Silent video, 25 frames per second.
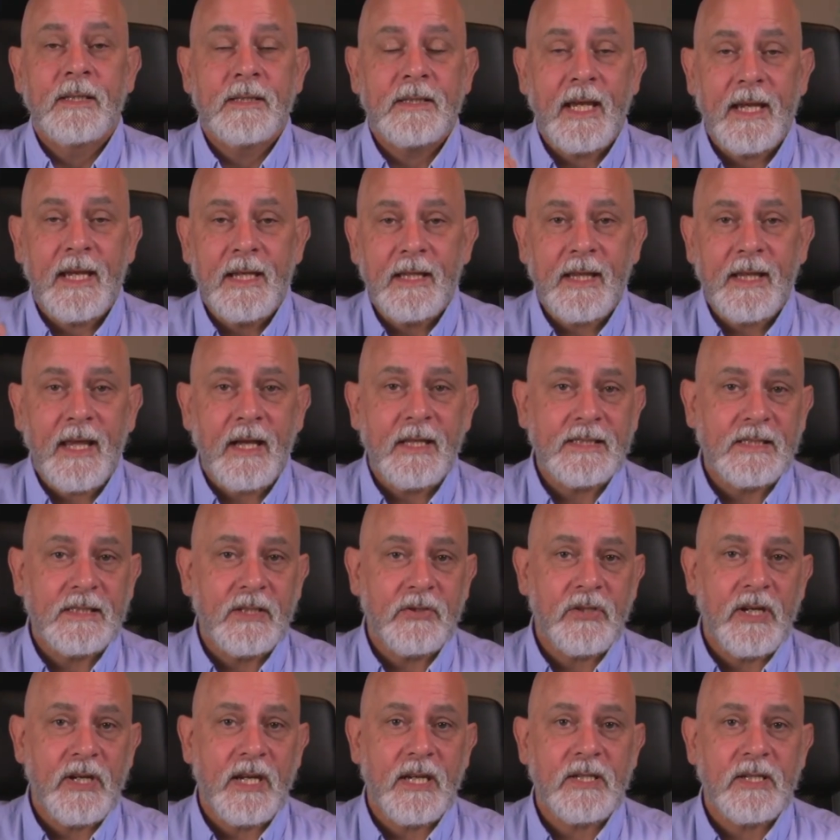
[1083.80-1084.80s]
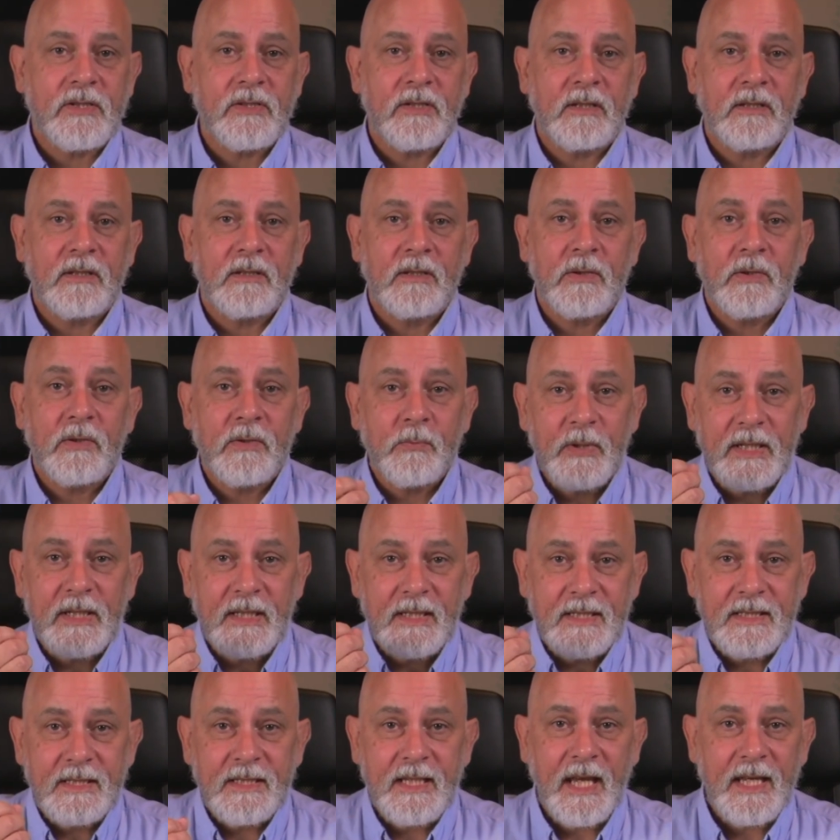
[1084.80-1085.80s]
Take that suggestion and we
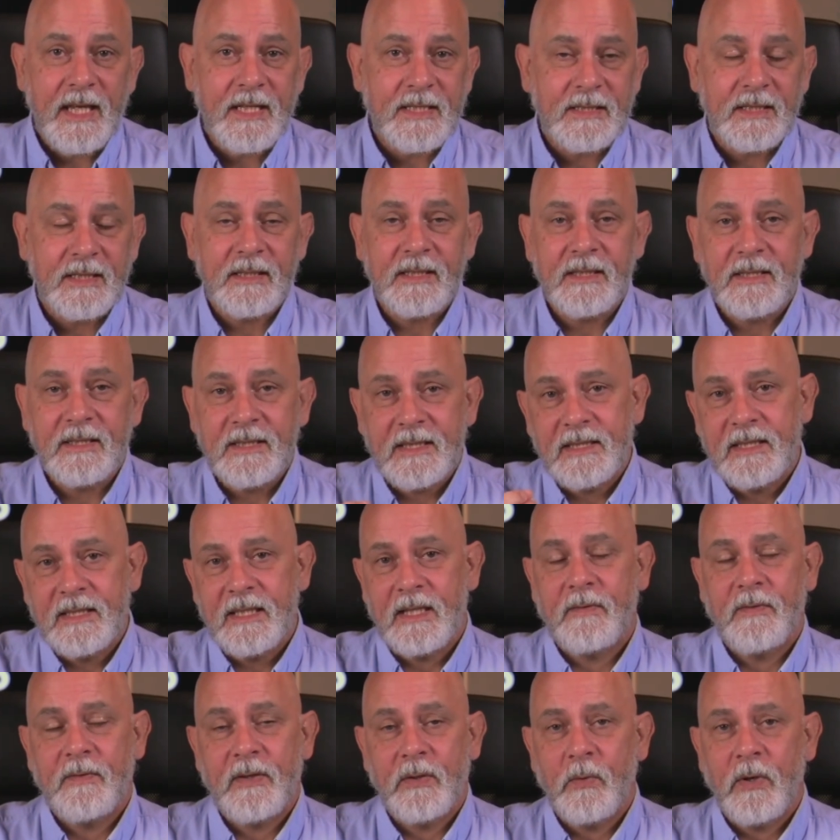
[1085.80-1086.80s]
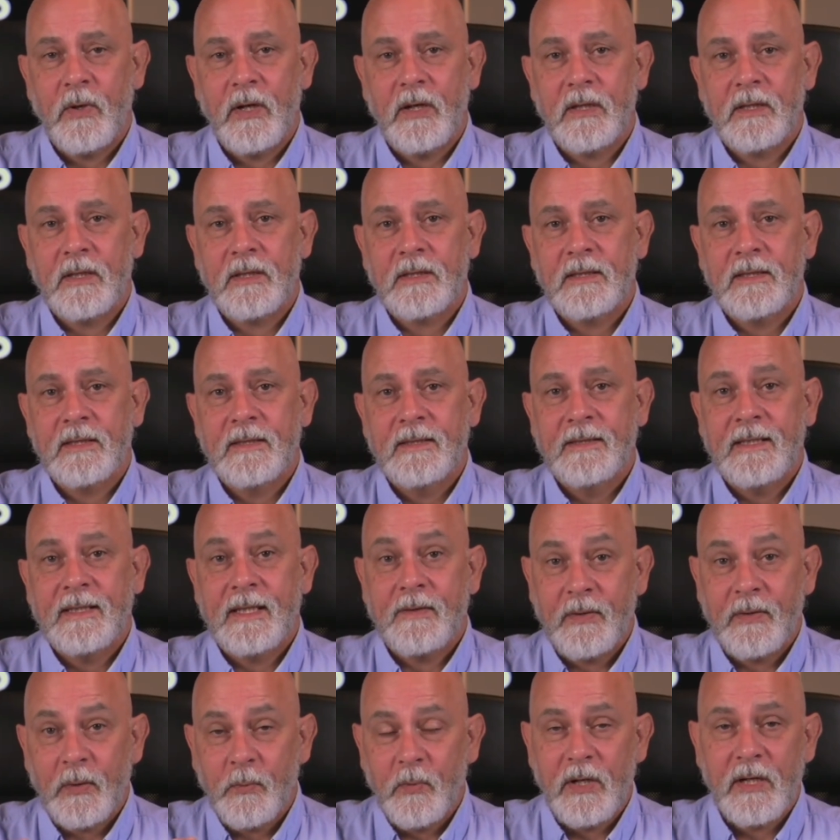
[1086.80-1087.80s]
can test it and see if it works.
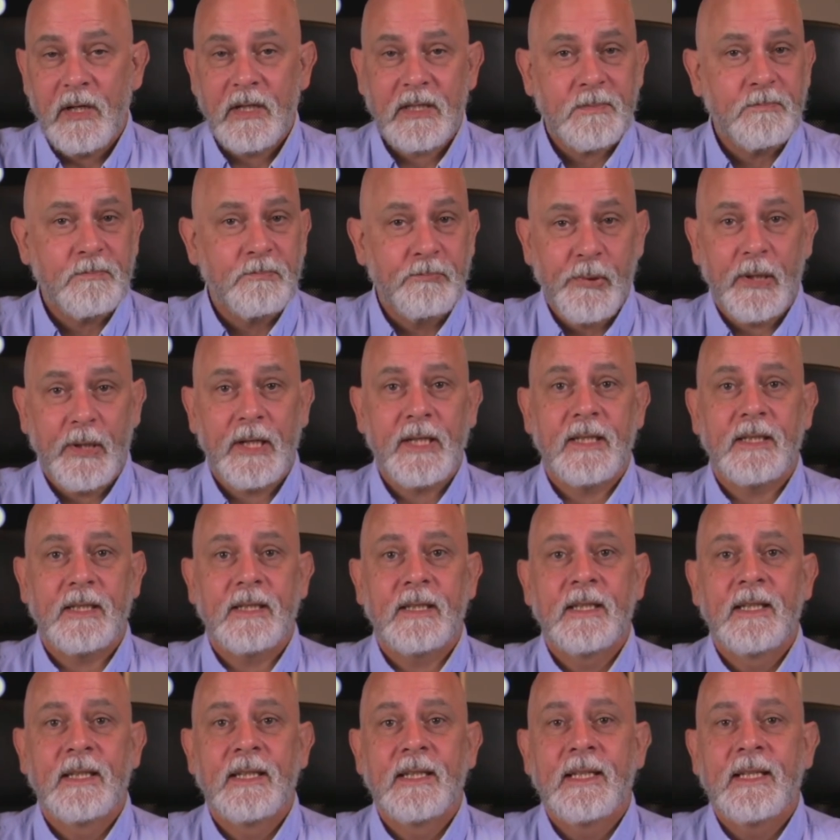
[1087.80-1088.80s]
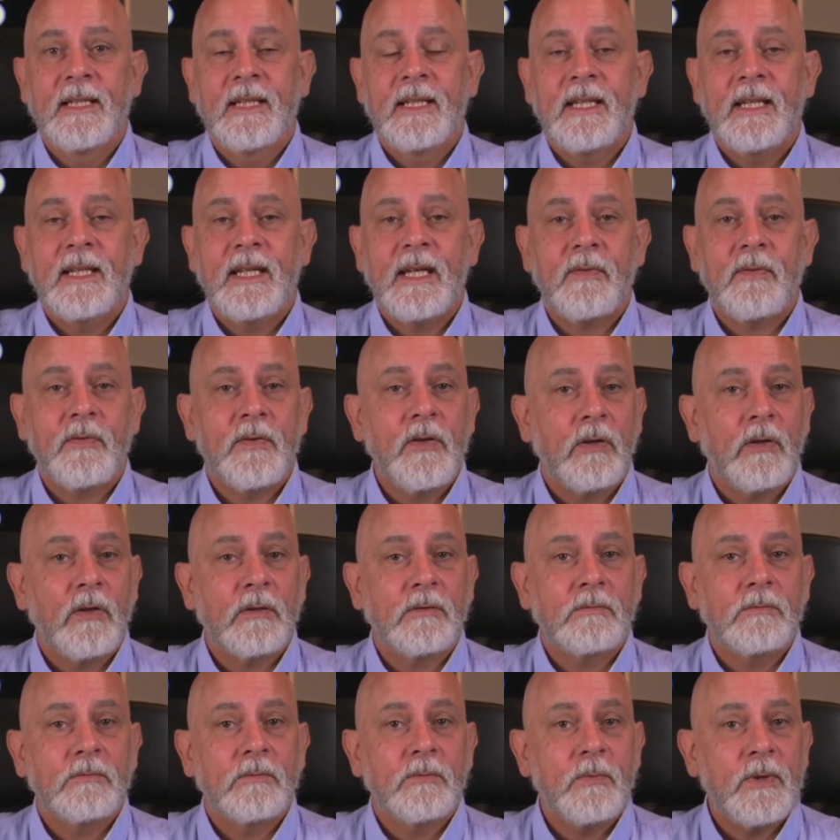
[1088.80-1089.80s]
If it works, brilliant. If not,
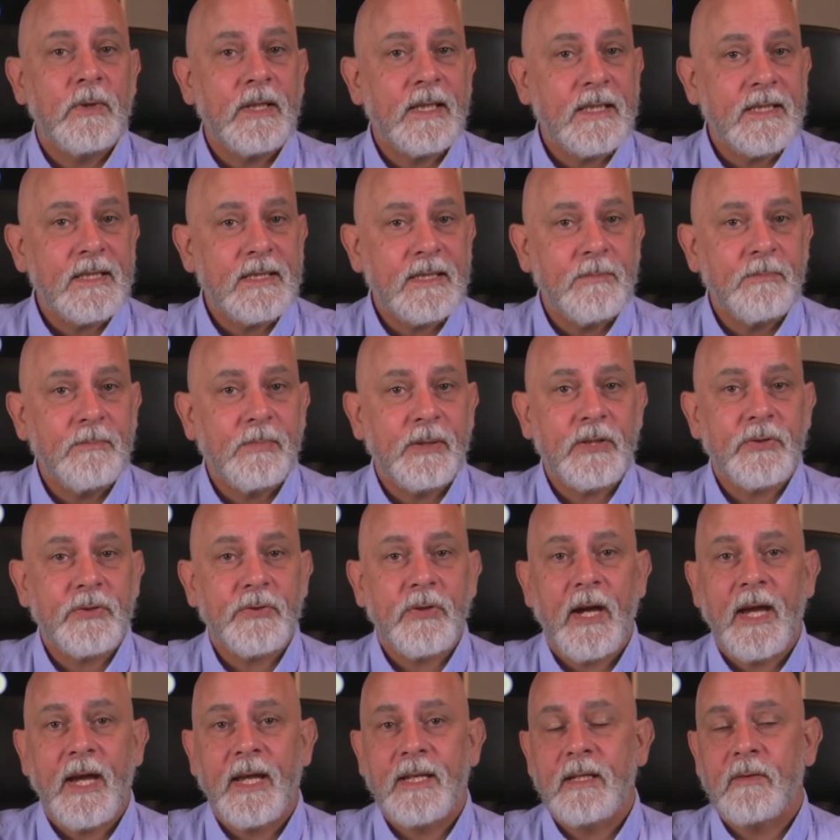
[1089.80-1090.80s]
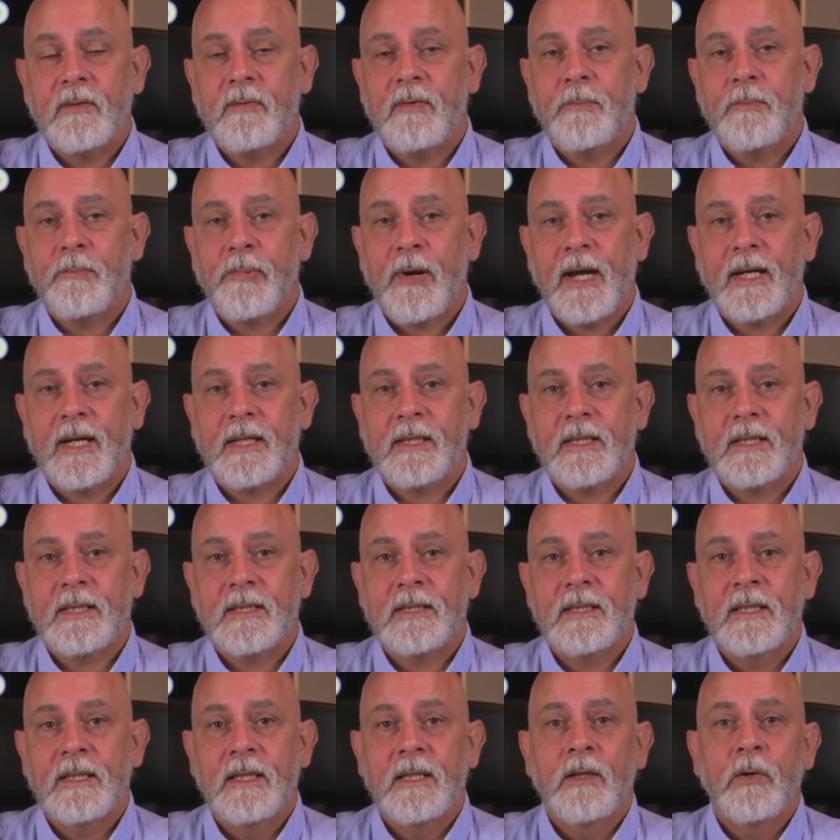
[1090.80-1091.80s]
we can simply try a different
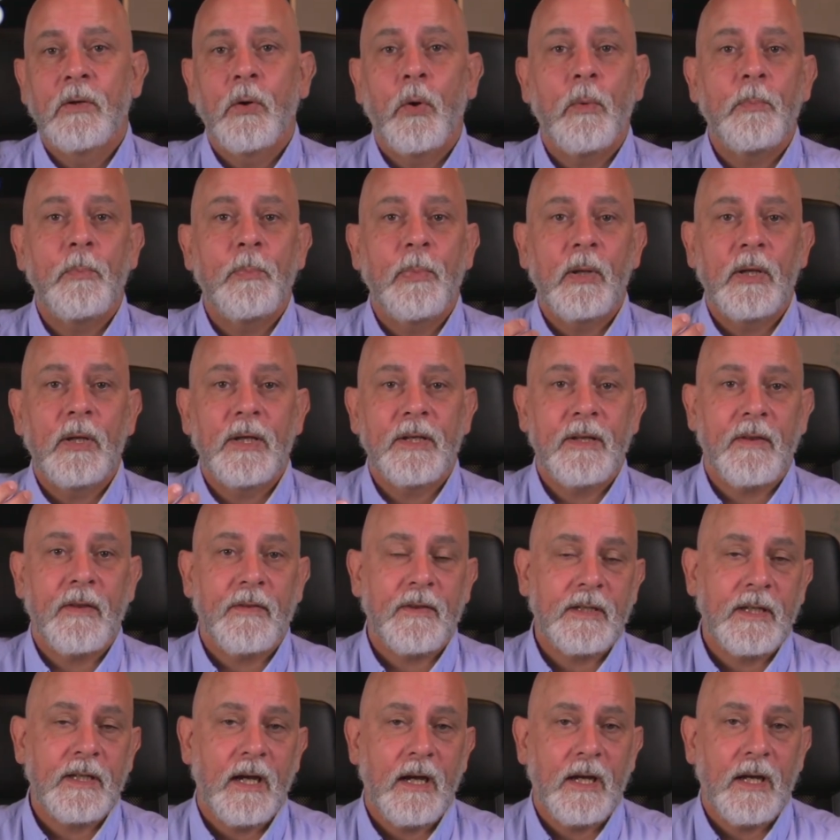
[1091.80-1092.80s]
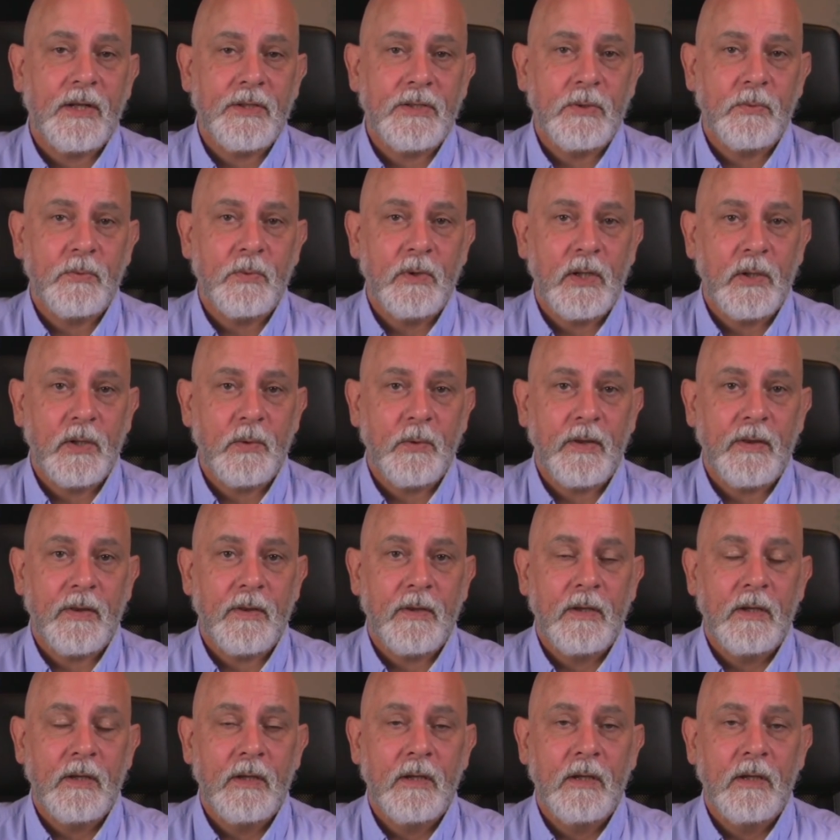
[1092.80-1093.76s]
practice or pull another card to work with.